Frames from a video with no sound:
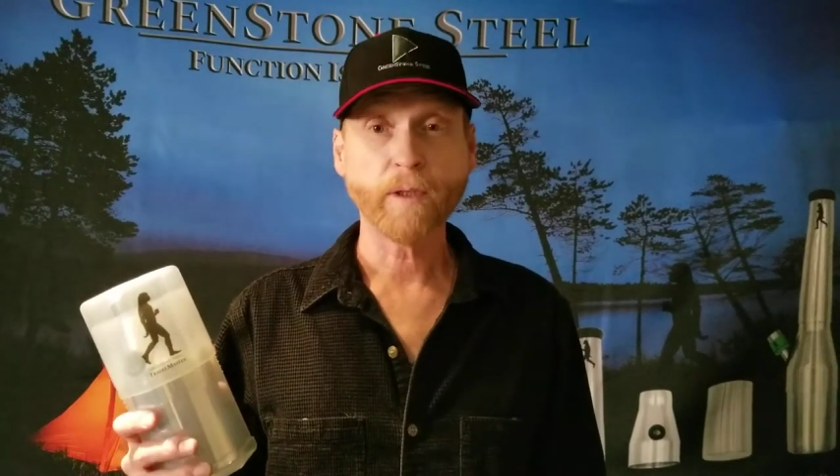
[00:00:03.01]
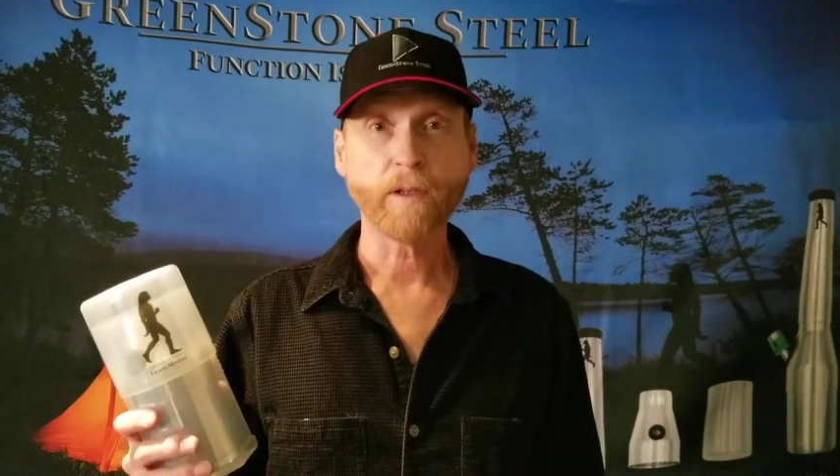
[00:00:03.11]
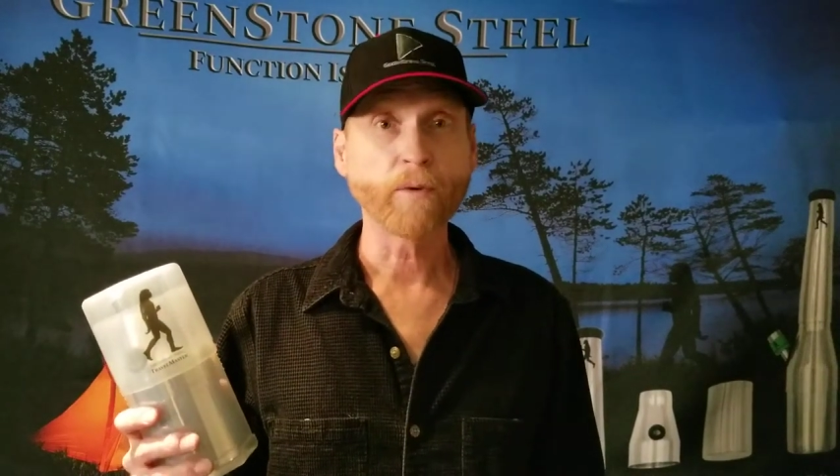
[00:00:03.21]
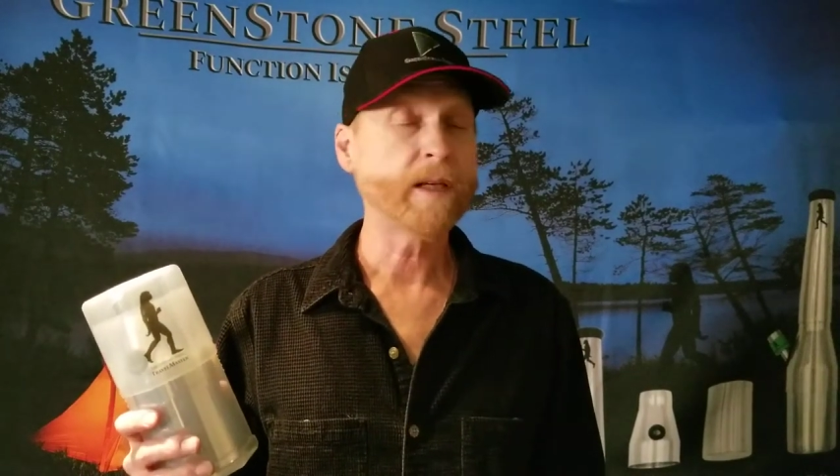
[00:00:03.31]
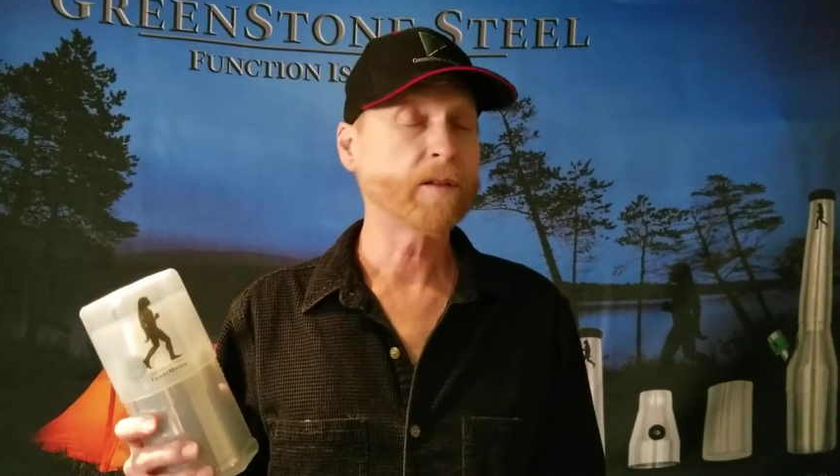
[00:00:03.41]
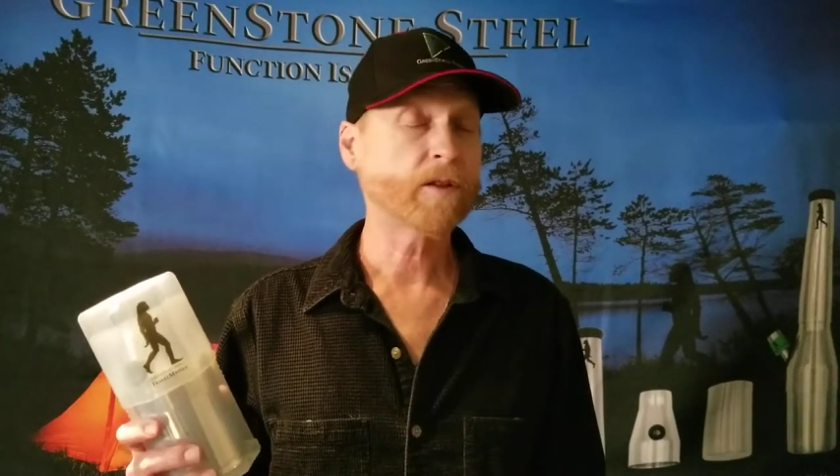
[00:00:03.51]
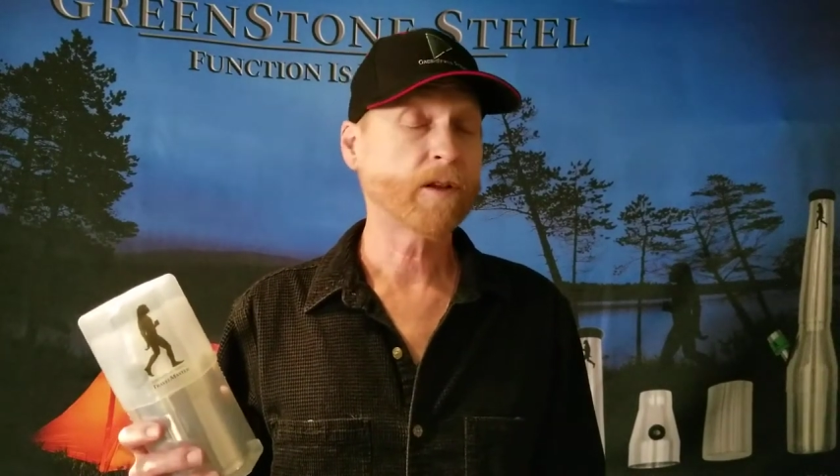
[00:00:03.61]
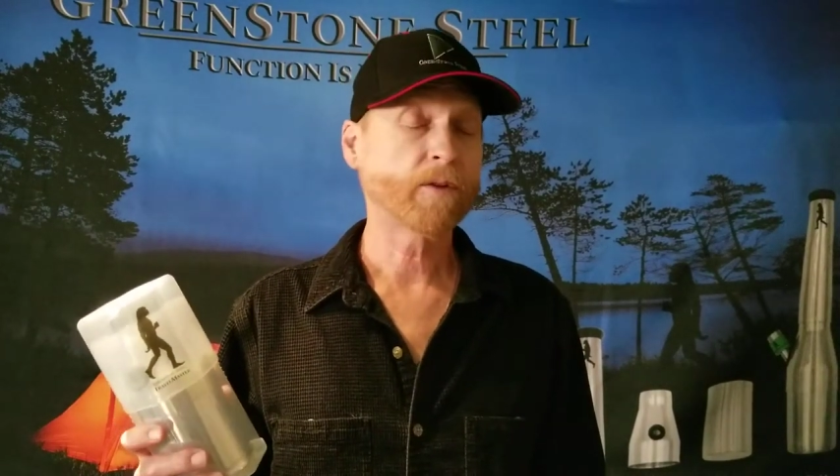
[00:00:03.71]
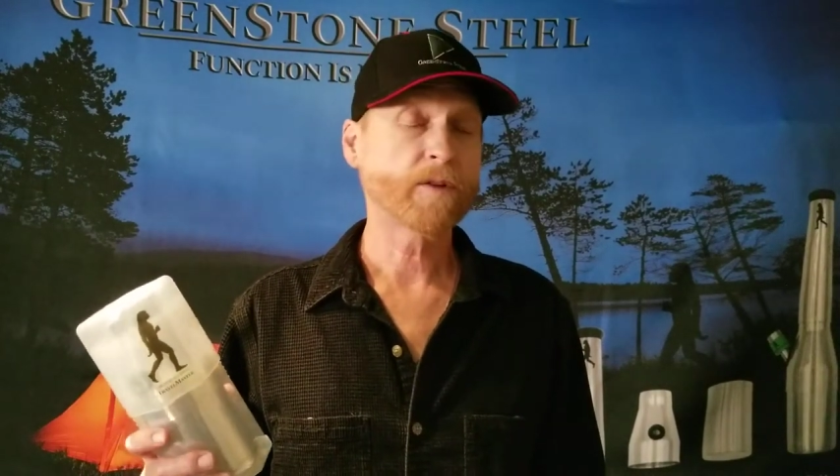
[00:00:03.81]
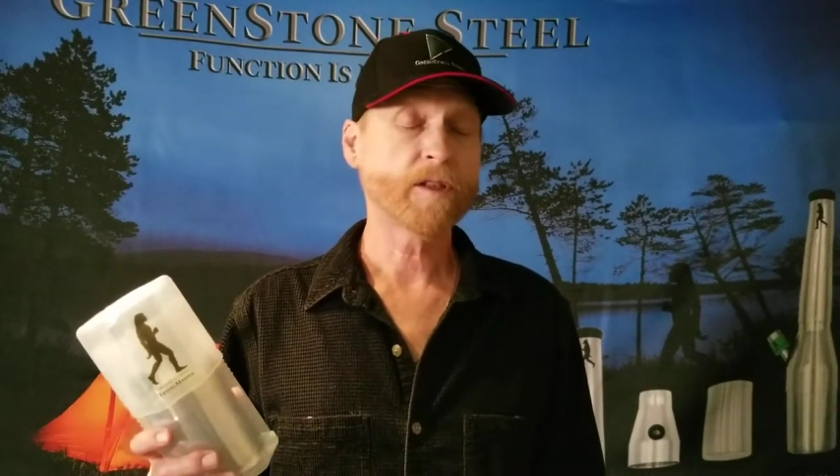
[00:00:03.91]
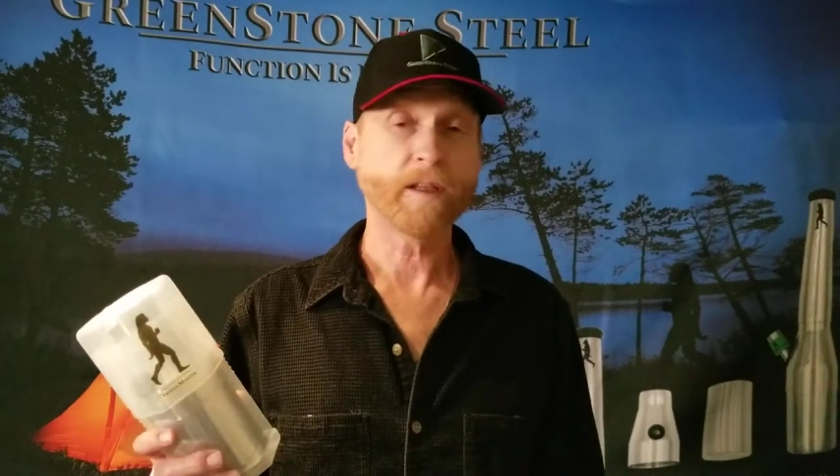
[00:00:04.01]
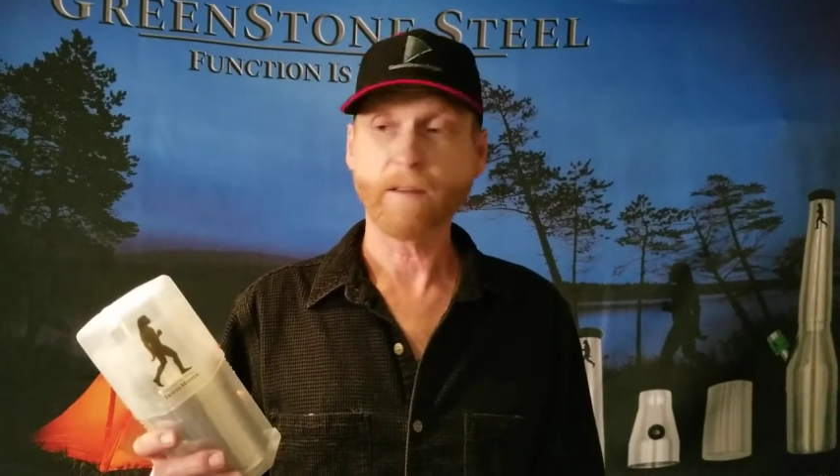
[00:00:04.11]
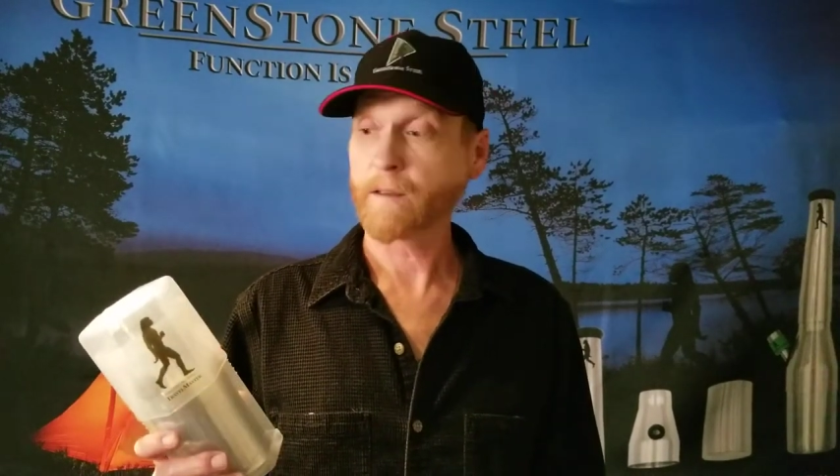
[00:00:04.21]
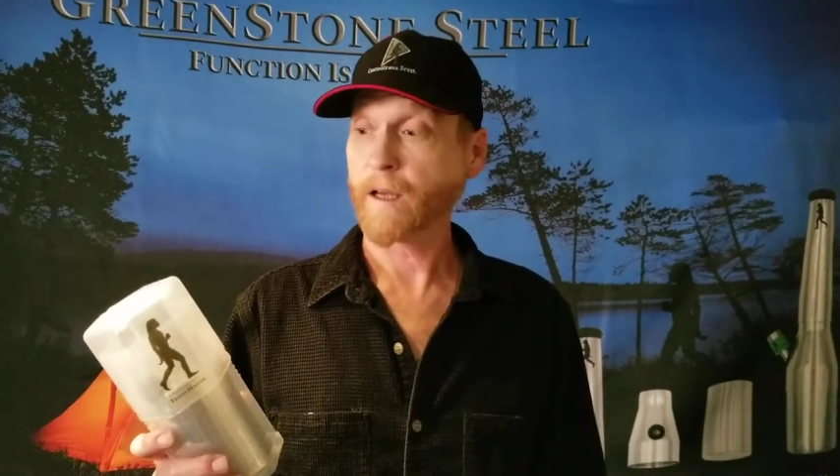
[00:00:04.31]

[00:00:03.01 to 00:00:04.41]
with Greenstone Steel.